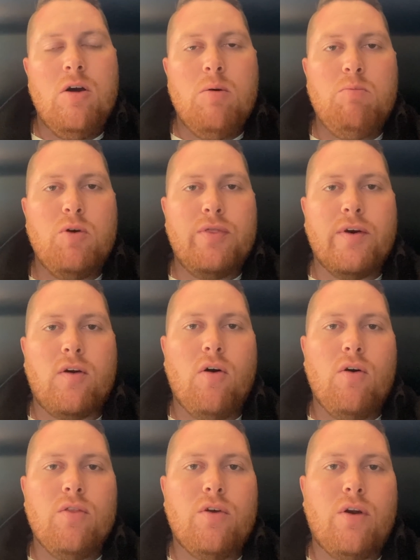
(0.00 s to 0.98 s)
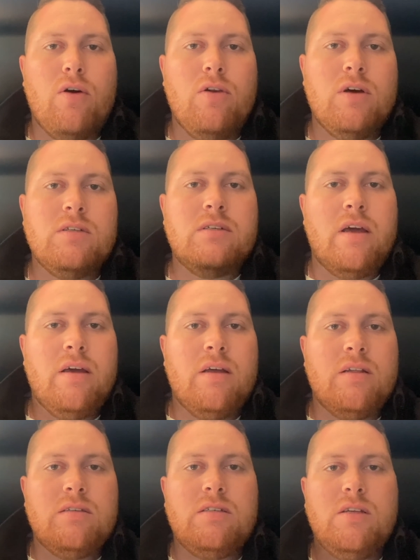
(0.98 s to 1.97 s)
put the car on the rollers
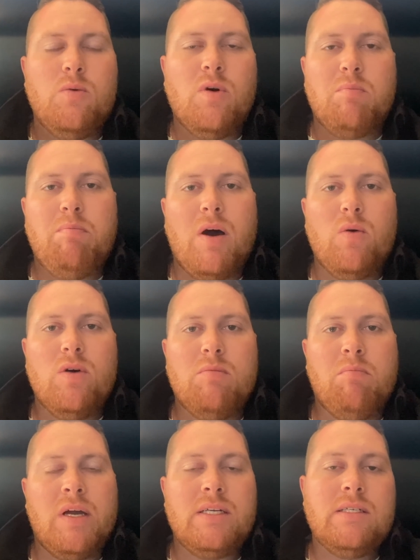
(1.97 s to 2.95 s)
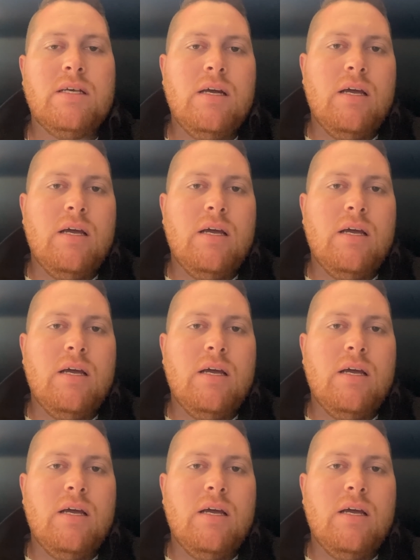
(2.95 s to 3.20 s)
and see what power it makes.